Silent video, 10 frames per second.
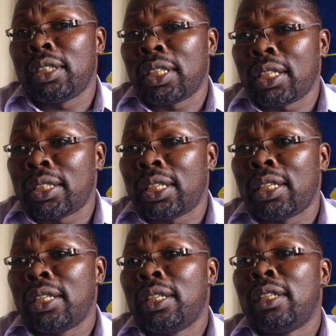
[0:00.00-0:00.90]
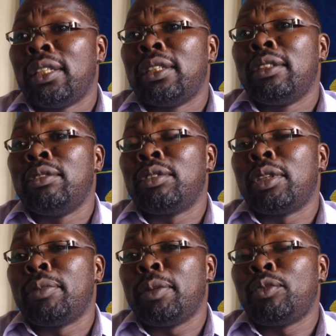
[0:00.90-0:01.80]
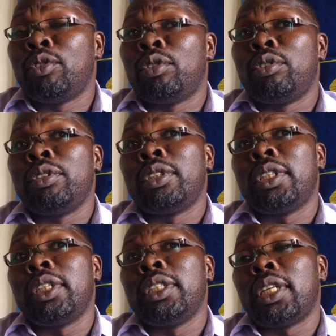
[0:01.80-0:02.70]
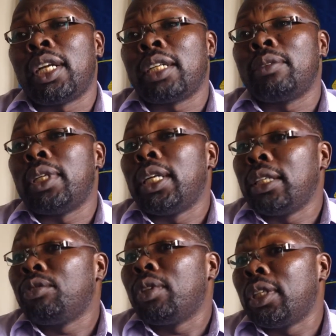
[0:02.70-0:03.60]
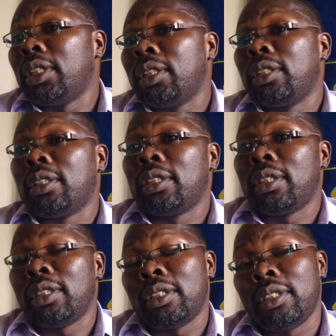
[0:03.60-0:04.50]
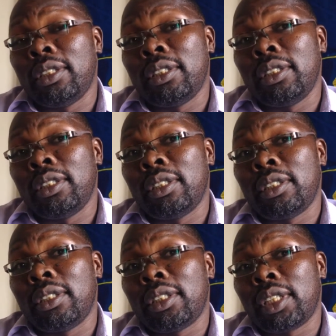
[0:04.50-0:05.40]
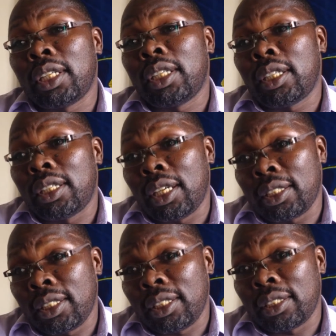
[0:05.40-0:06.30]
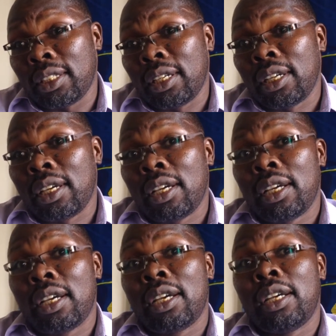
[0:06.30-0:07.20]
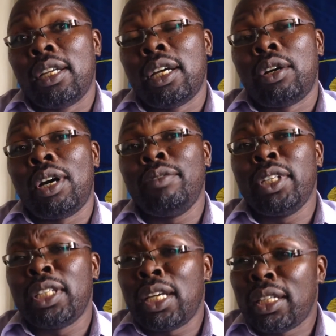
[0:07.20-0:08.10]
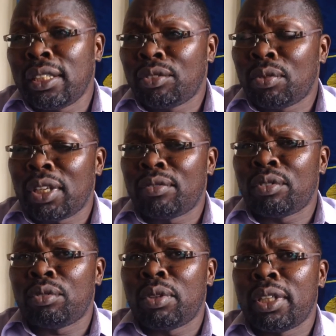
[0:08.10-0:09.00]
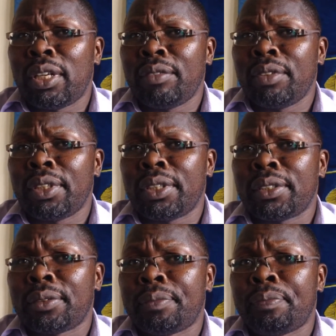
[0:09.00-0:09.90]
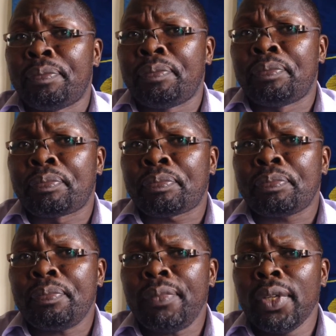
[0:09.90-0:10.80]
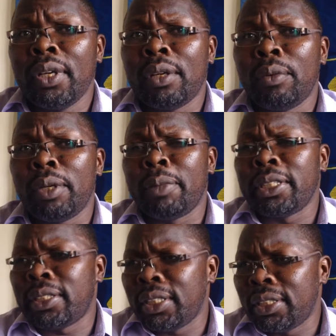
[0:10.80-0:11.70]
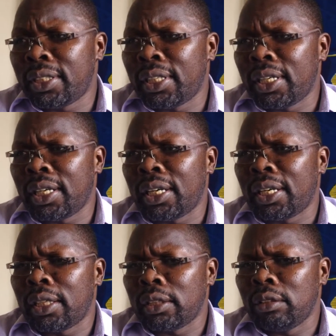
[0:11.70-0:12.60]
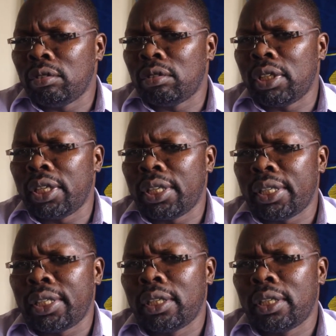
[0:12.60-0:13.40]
sector, you know, sometimes don't interact with unless you're in the sector that does this. Now, having done this work for 2.5 years, and when my stint there, you know, ended,